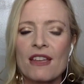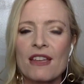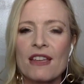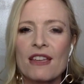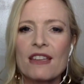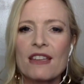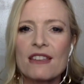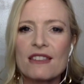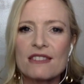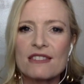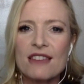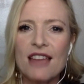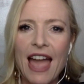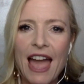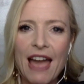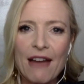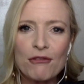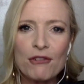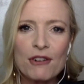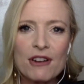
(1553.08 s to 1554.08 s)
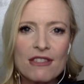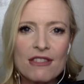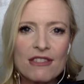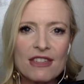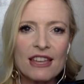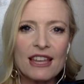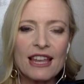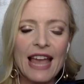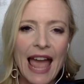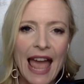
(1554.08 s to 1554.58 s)
is
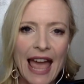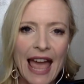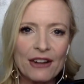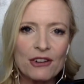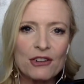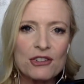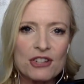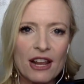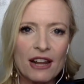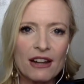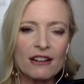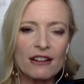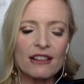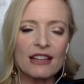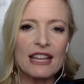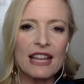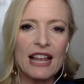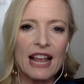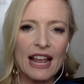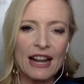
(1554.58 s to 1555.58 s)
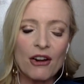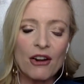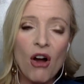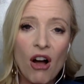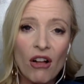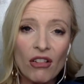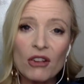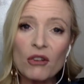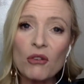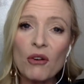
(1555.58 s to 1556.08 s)
everything energetically and
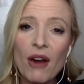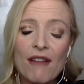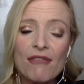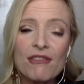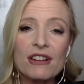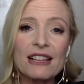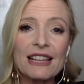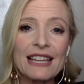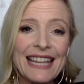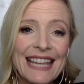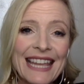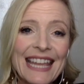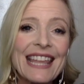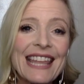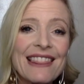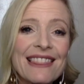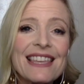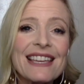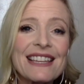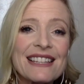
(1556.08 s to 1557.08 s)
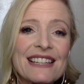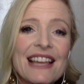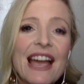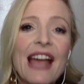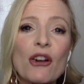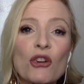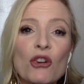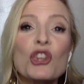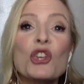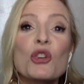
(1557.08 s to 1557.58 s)
holographically in the
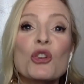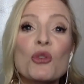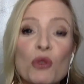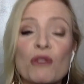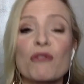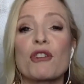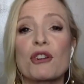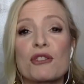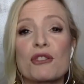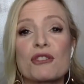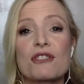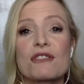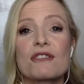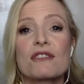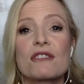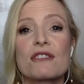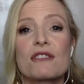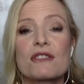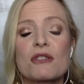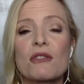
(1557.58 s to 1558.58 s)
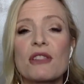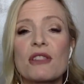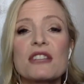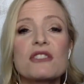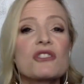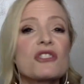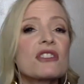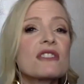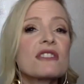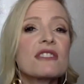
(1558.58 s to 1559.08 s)
entire universe. So
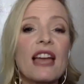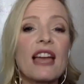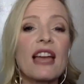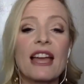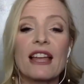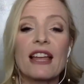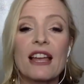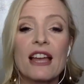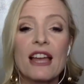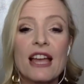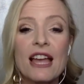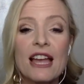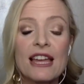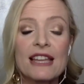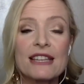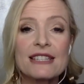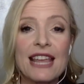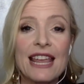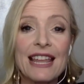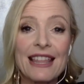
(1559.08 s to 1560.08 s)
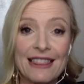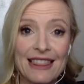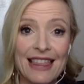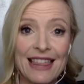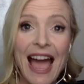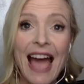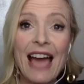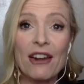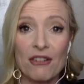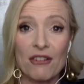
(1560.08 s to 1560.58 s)
let's just like take
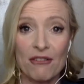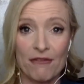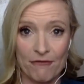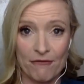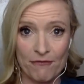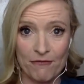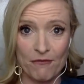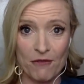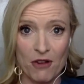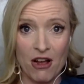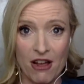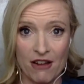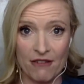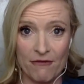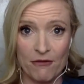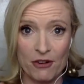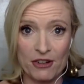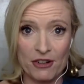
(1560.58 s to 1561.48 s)
that on for a